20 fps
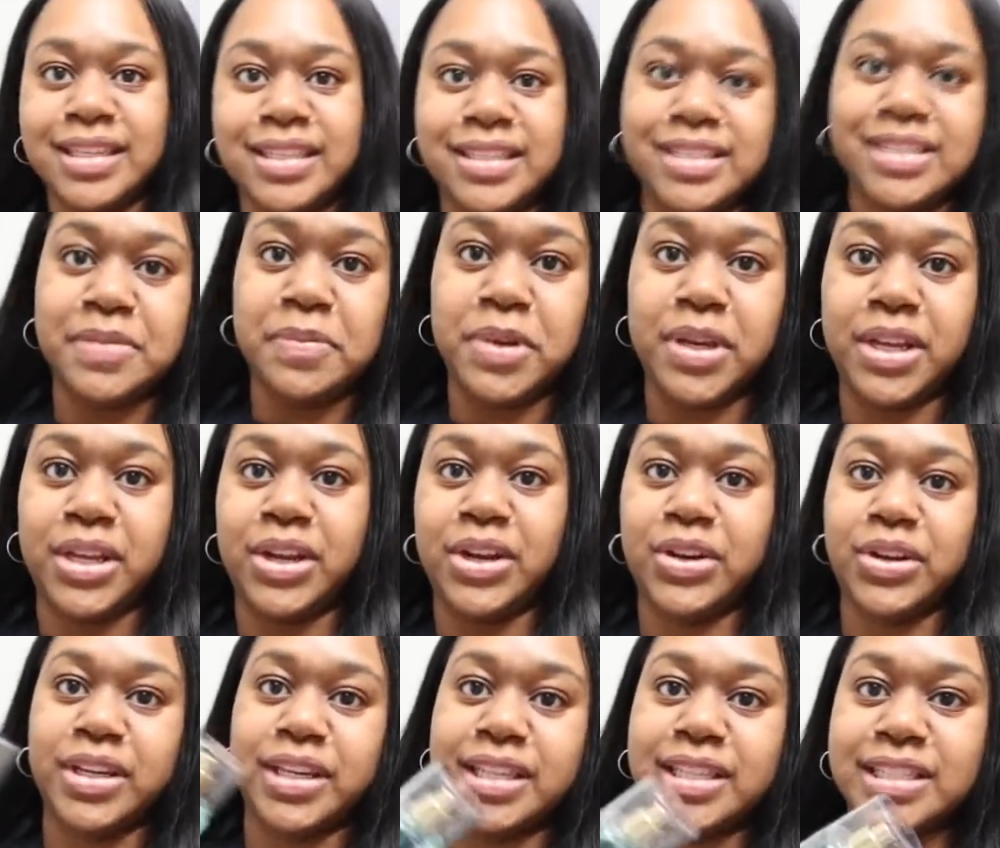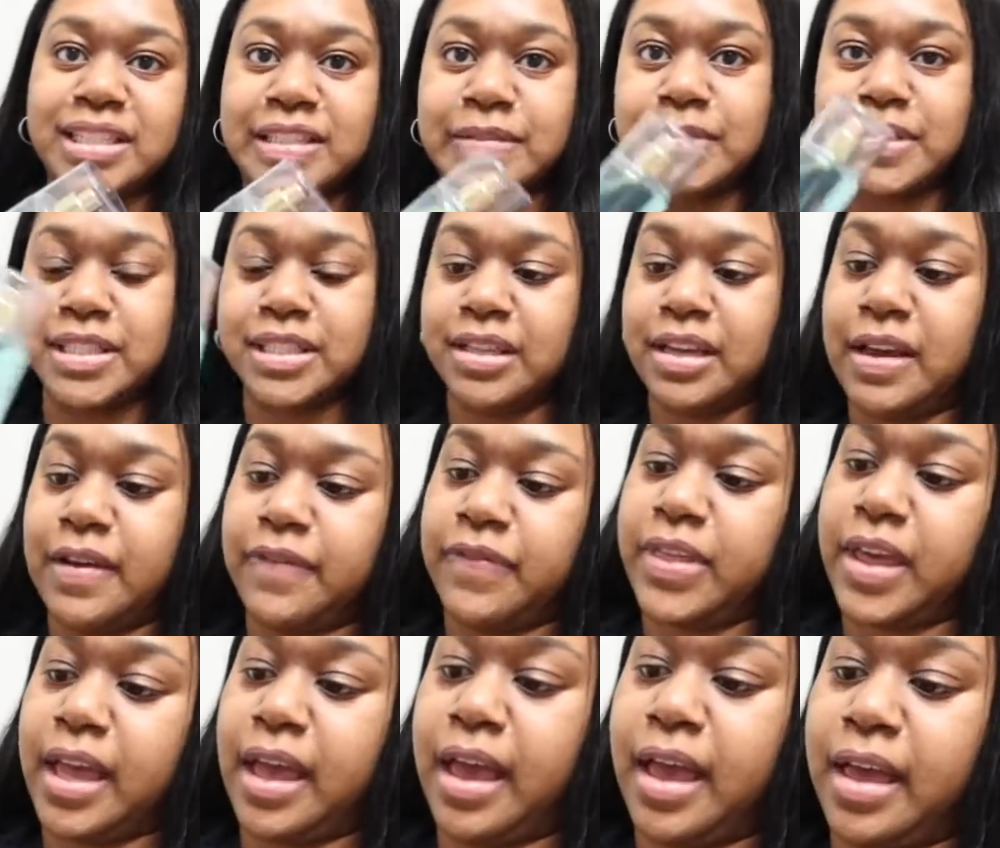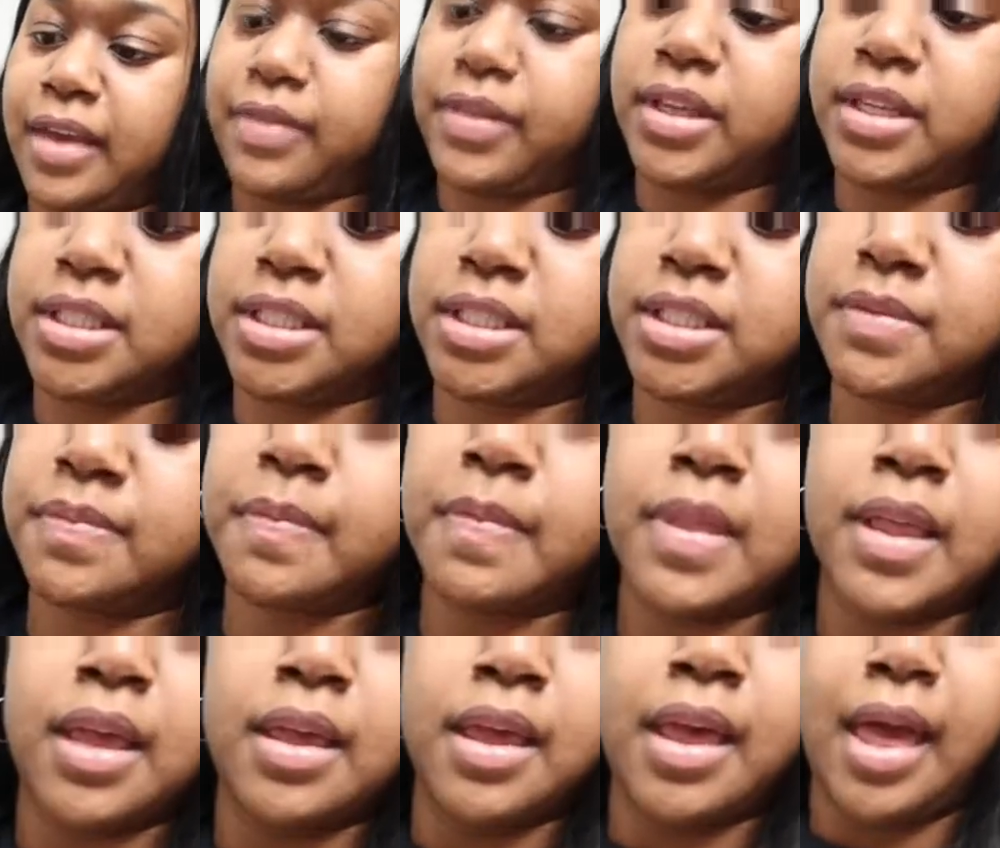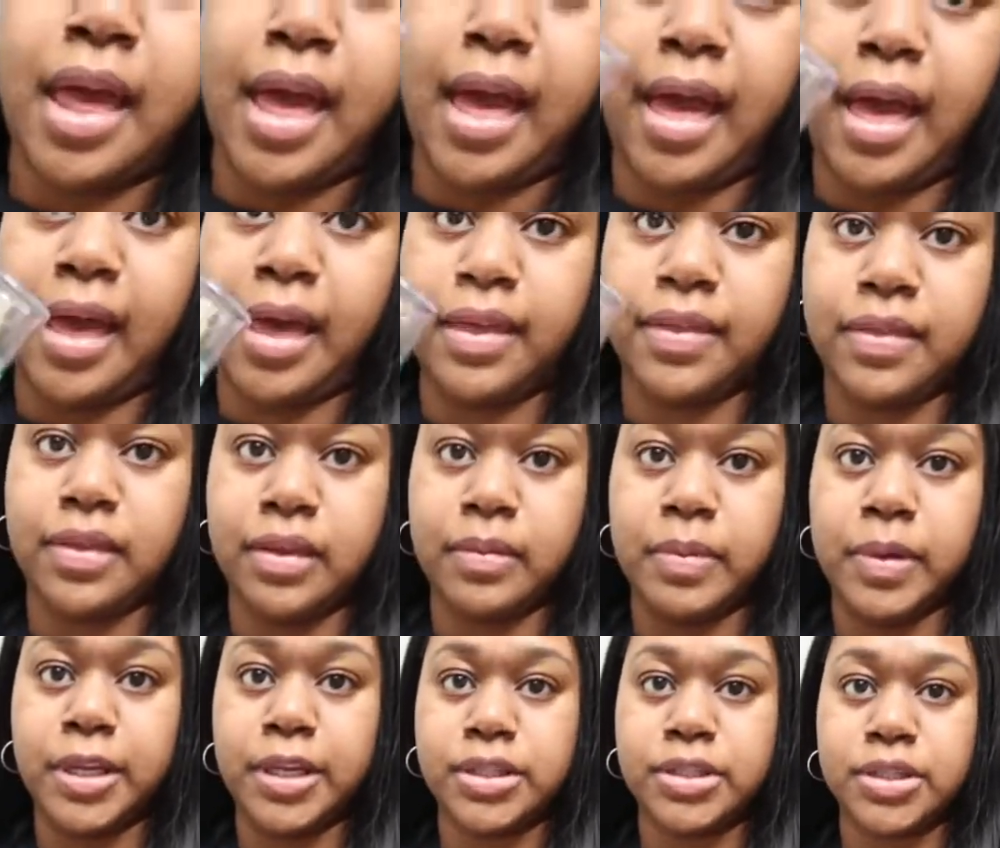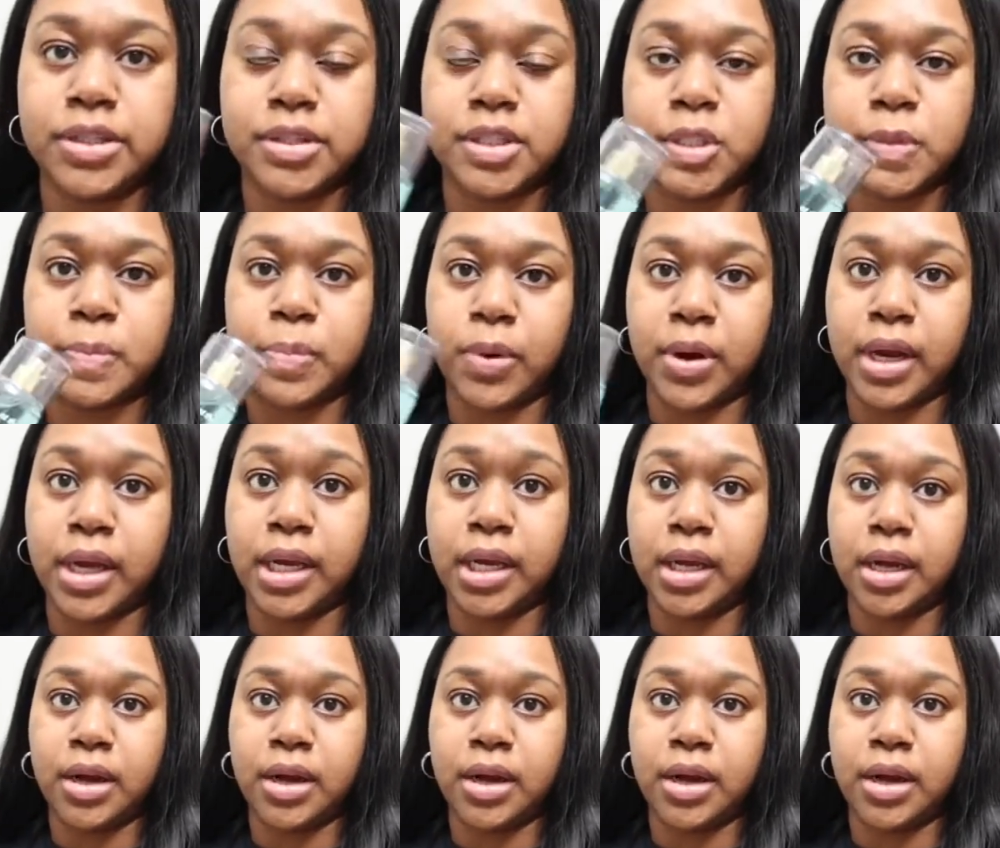She been in here getting some stuff. They had this at the beach spray.